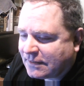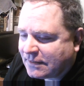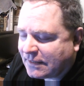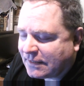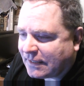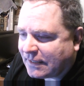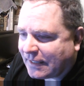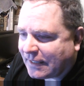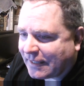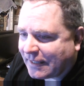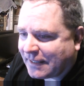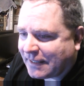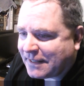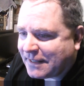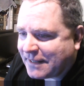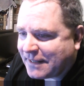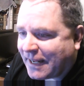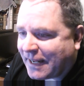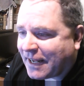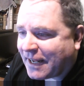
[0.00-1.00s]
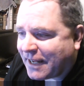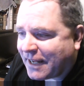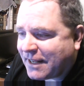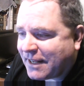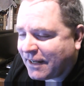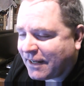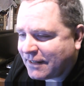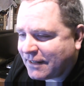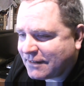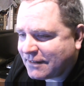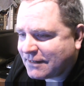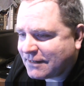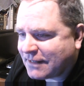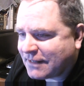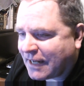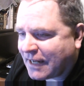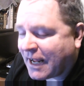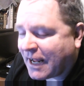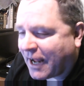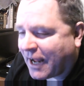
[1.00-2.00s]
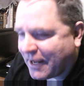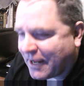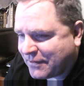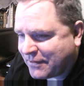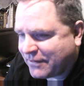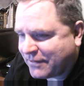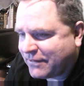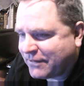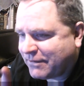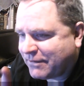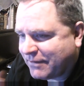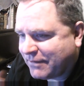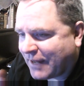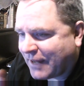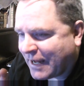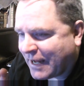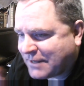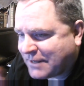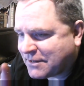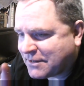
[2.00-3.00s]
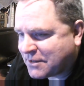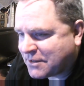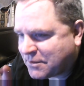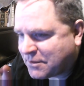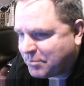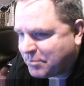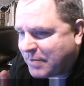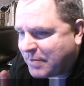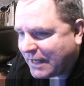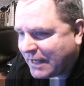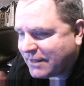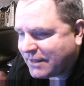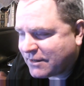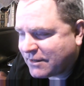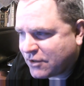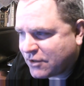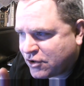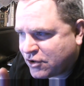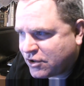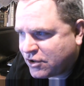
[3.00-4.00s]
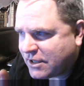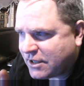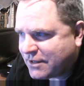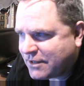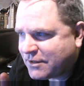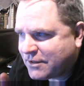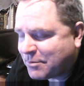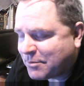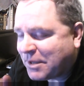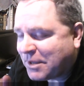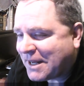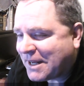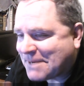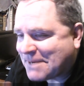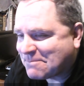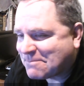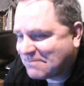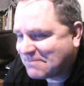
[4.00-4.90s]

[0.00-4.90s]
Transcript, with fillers: uh, yeah, I, I, I, I suspect she's to blame.